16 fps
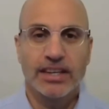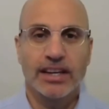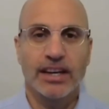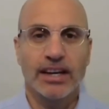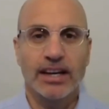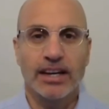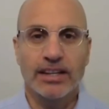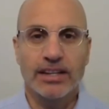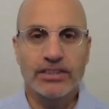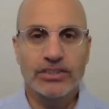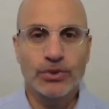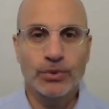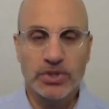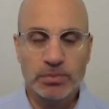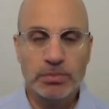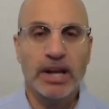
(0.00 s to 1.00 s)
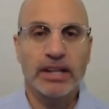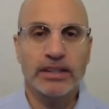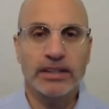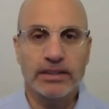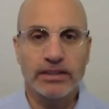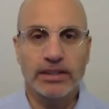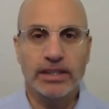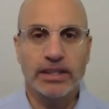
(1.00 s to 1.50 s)
to
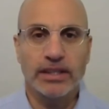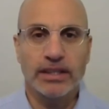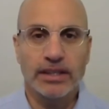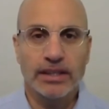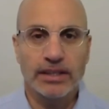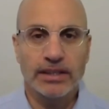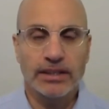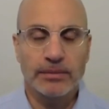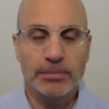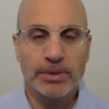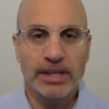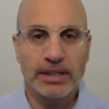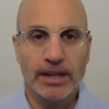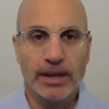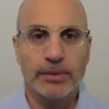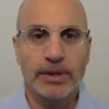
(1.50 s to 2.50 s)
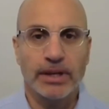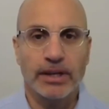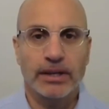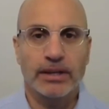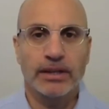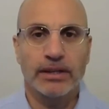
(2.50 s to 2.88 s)
responding to the pandemic.